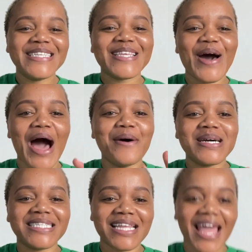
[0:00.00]
So I
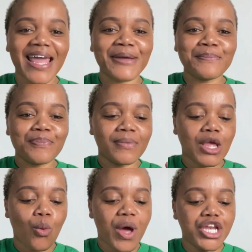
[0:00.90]
was saying,
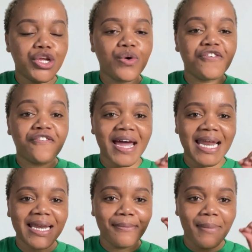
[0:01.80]
when you
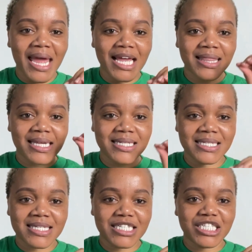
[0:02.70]
finally make the
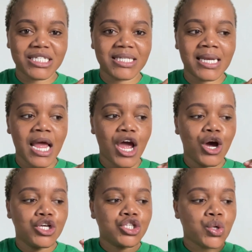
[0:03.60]
decision
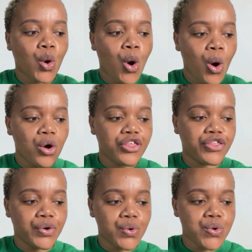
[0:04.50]
to go
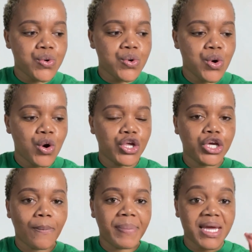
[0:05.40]
through
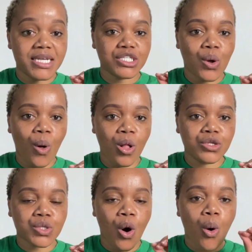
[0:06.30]
your biggest
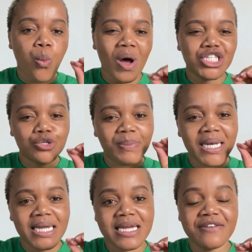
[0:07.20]
goals or what you
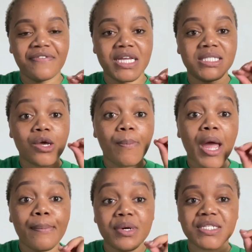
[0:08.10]
believe is your
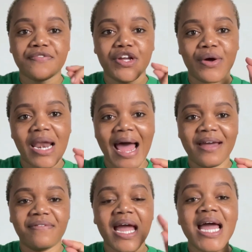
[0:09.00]
purpose for your
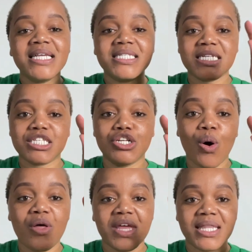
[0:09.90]
life, just
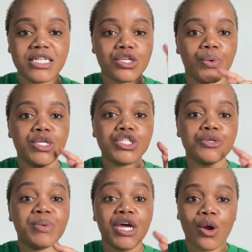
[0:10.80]
know that there's going to
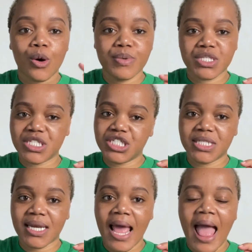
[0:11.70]
be an opposition.
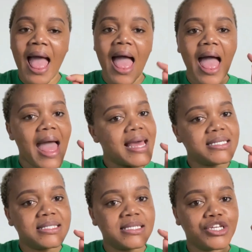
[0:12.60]

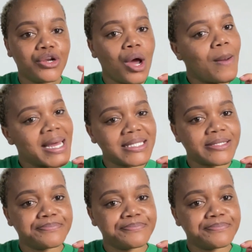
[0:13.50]
And you know what?